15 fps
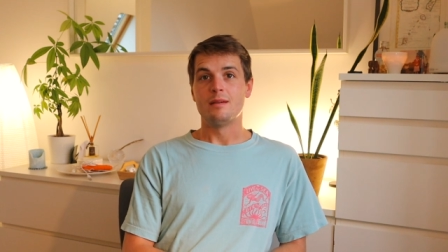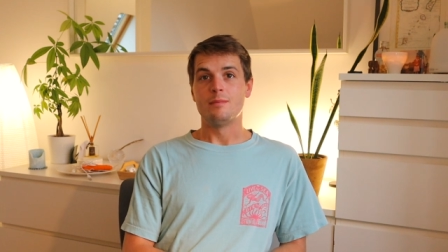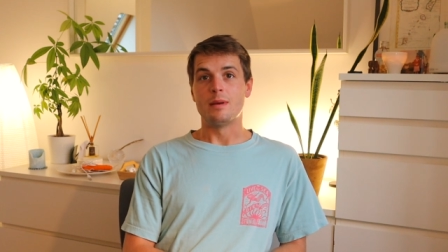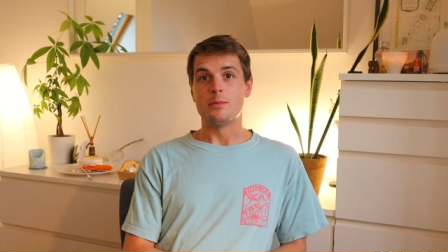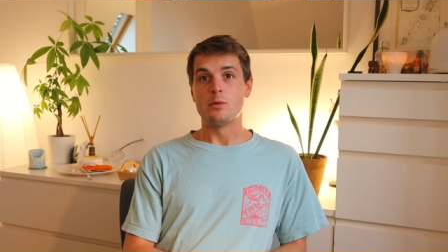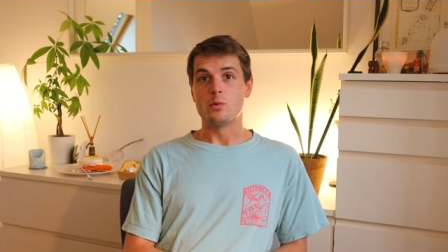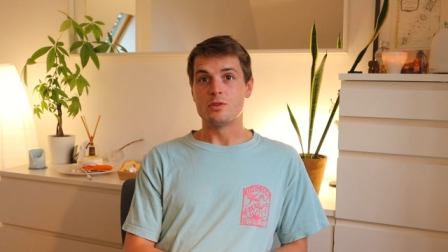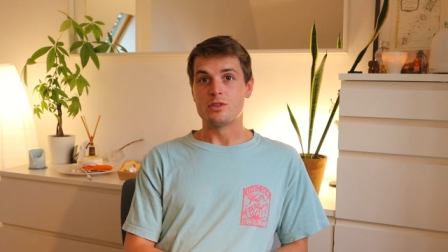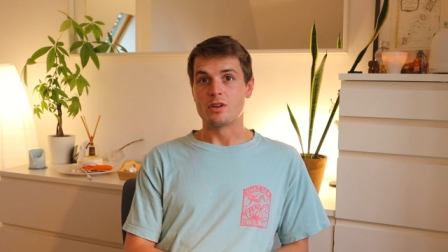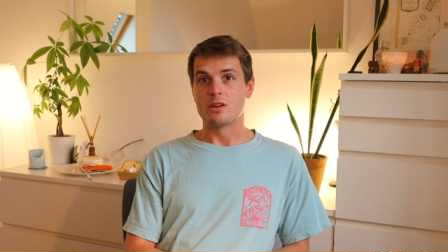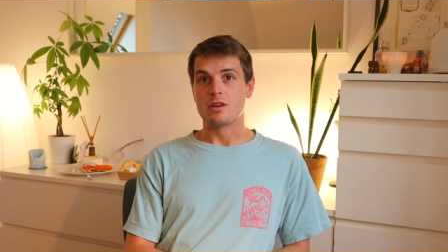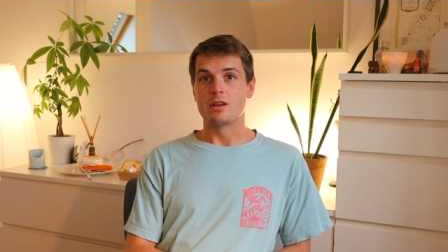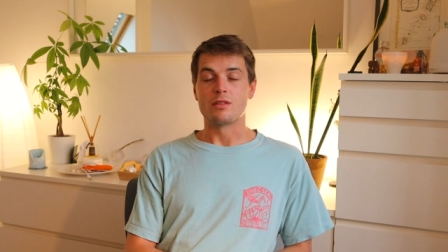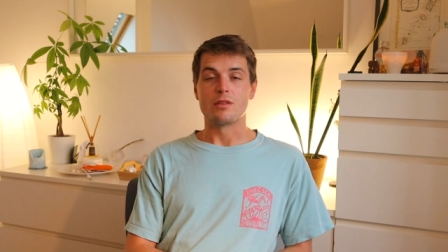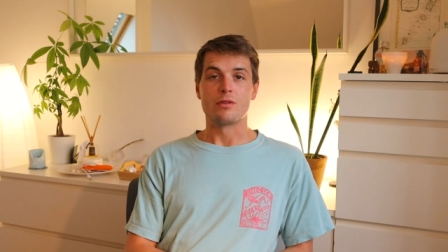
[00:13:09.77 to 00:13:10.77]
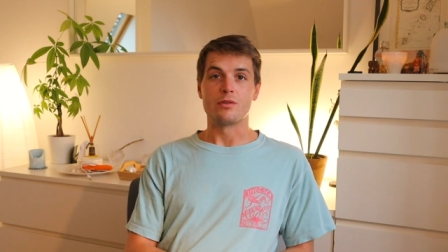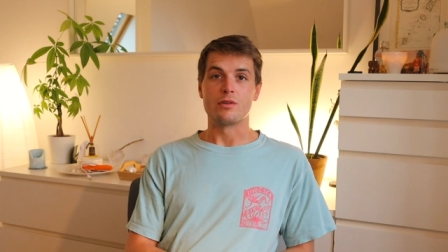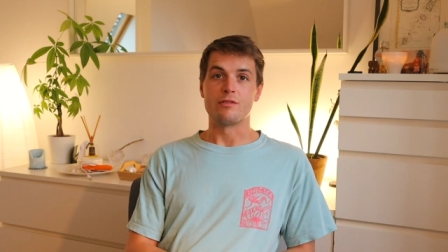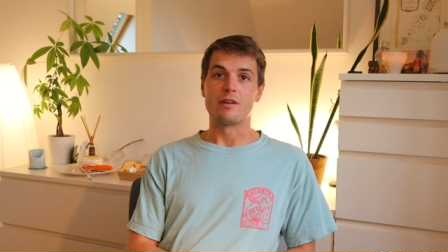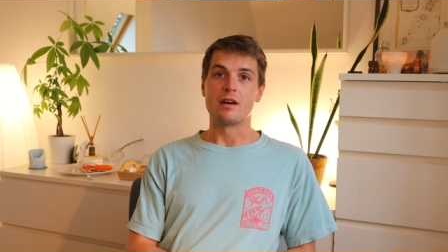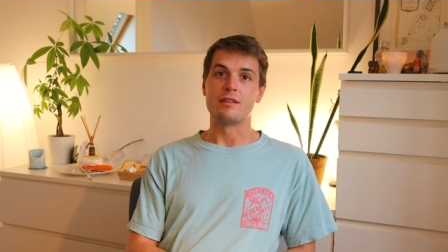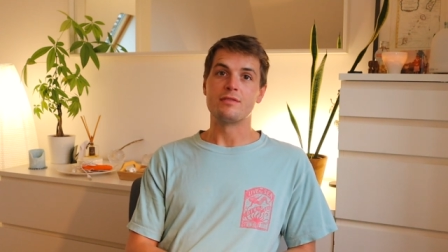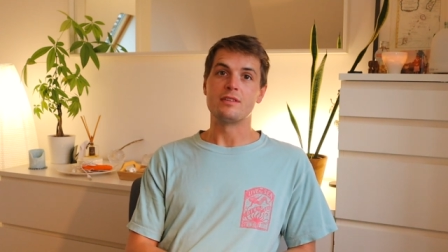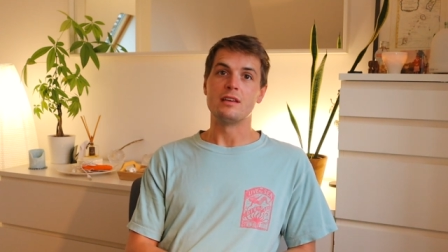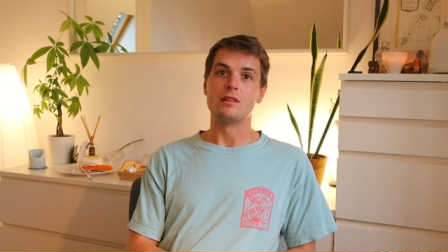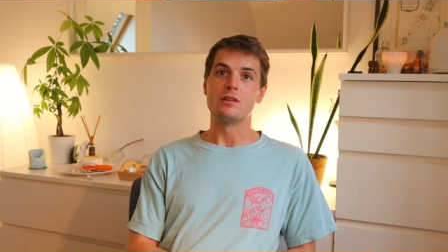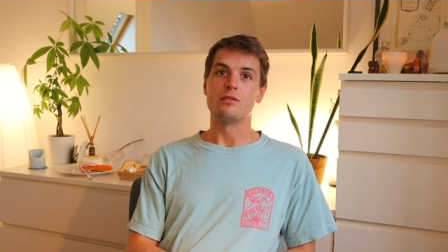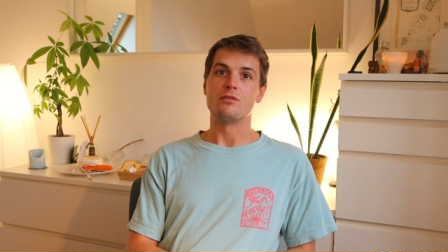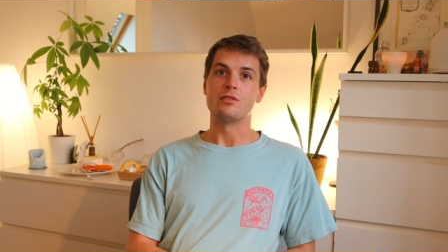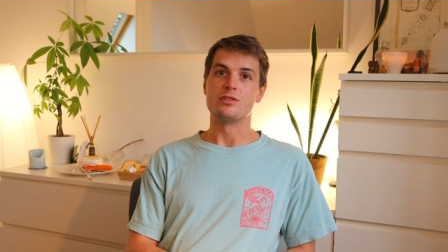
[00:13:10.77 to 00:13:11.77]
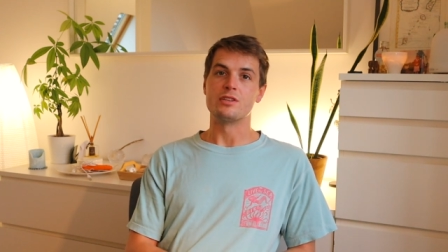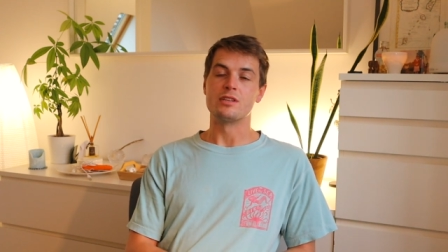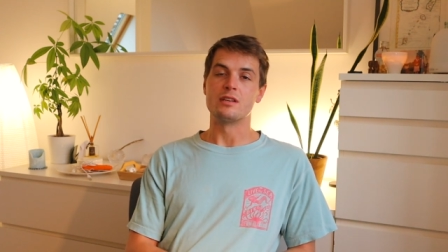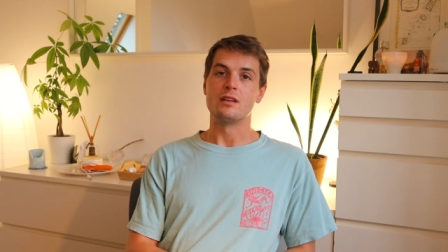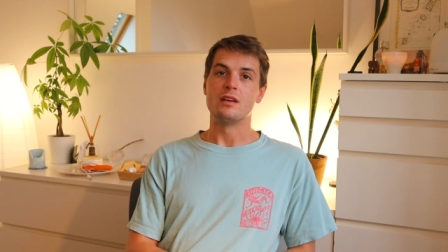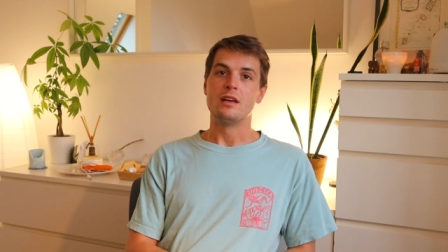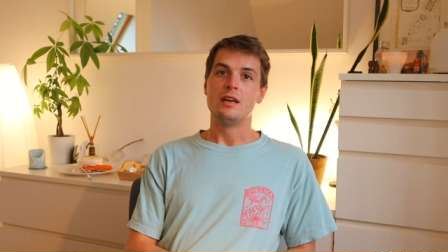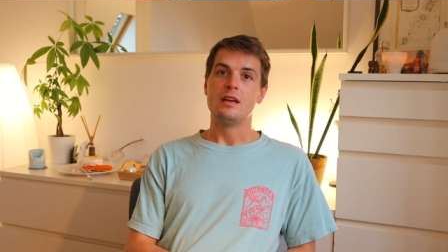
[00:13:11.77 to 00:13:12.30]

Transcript: Maybe we should have got the thirty-five kilo version,